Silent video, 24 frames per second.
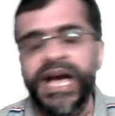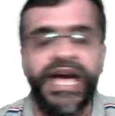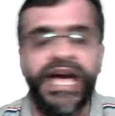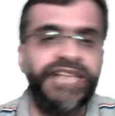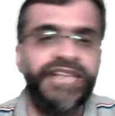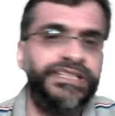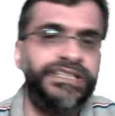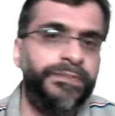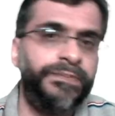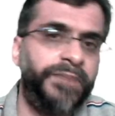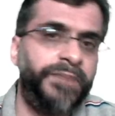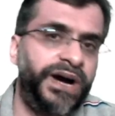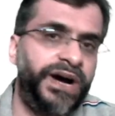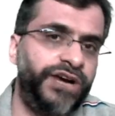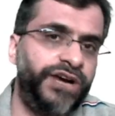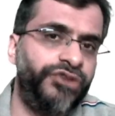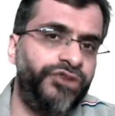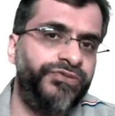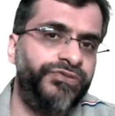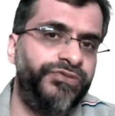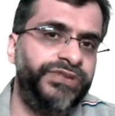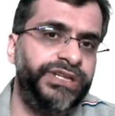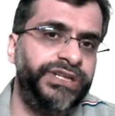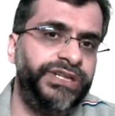as a part
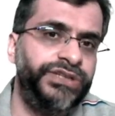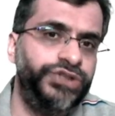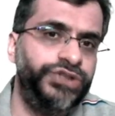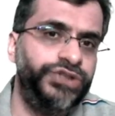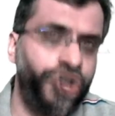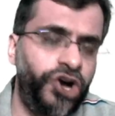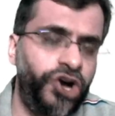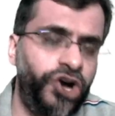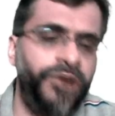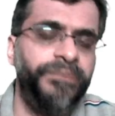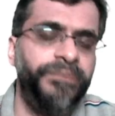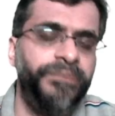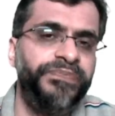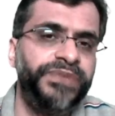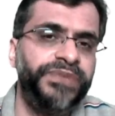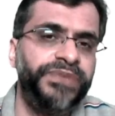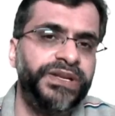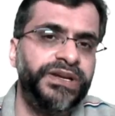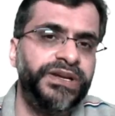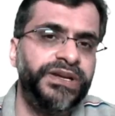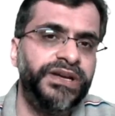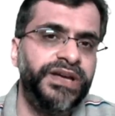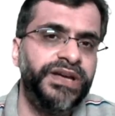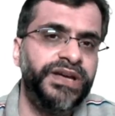of the job,
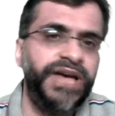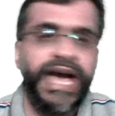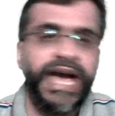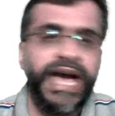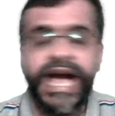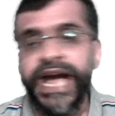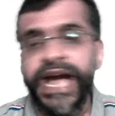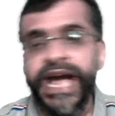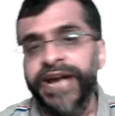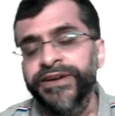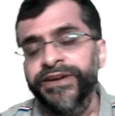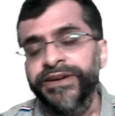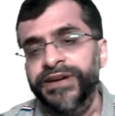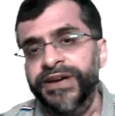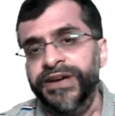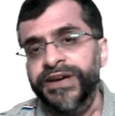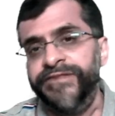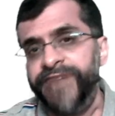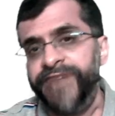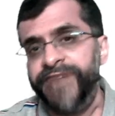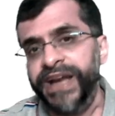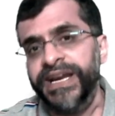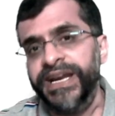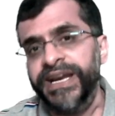and
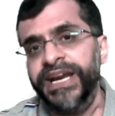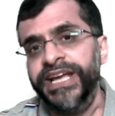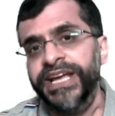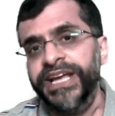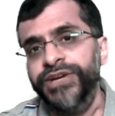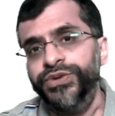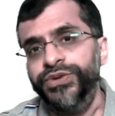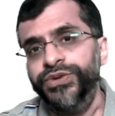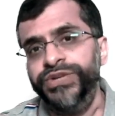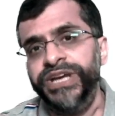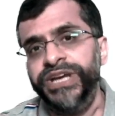finally using